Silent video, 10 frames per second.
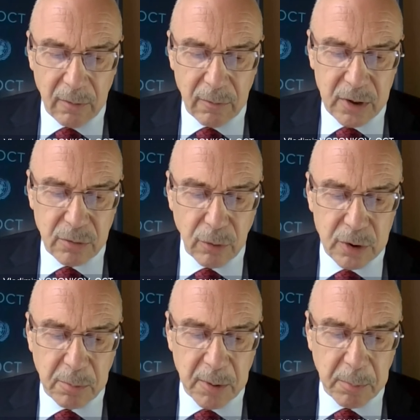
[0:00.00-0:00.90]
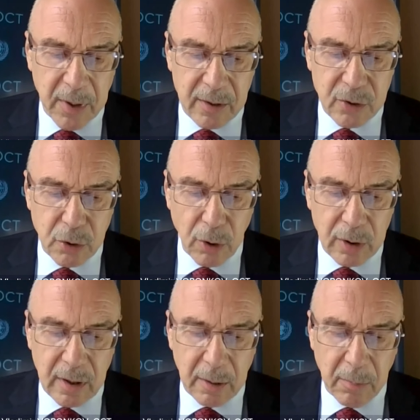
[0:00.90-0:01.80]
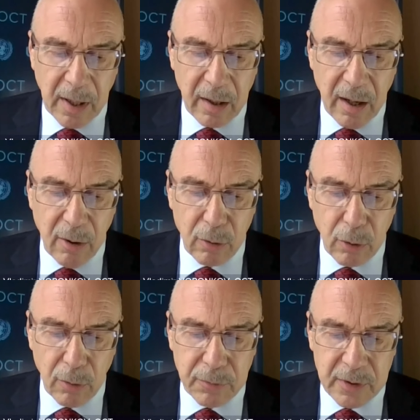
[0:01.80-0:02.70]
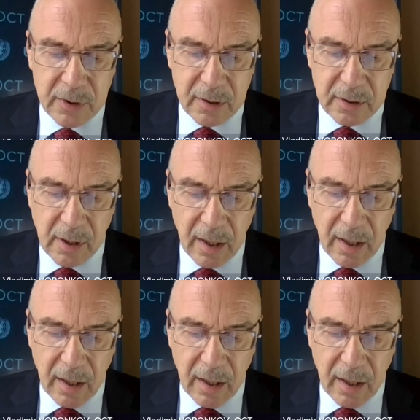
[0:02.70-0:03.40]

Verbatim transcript: which was prepared jointly by our offices